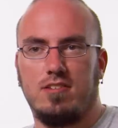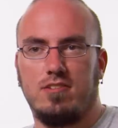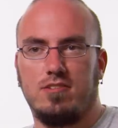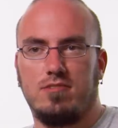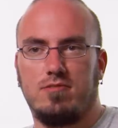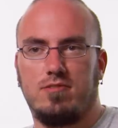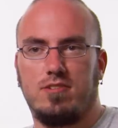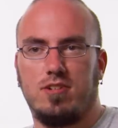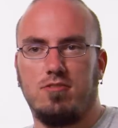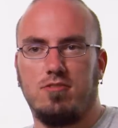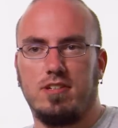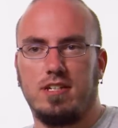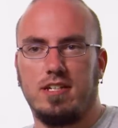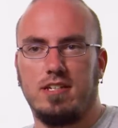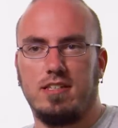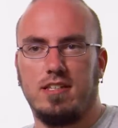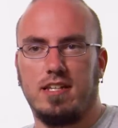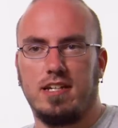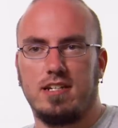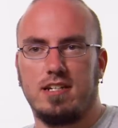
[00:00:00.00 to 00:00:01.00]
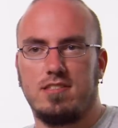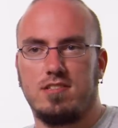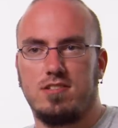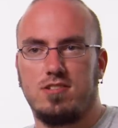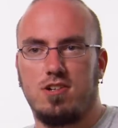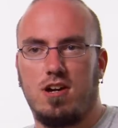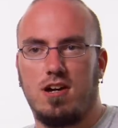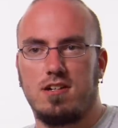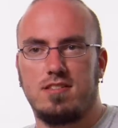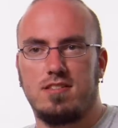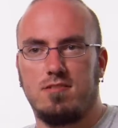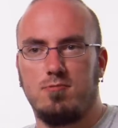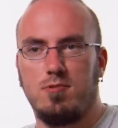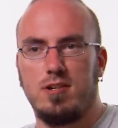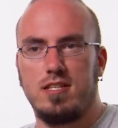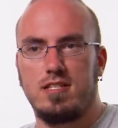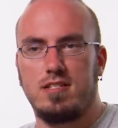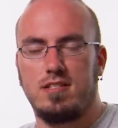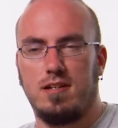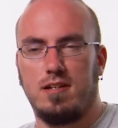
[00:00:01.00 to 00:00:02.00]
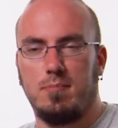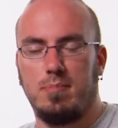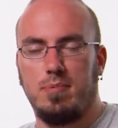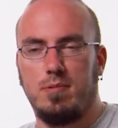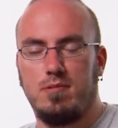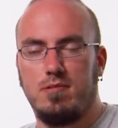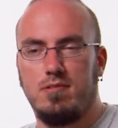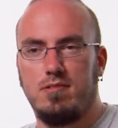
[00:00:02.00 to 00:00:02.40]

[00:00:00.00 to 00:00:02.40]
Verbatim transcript: they're going in like it's a toxic waste dump.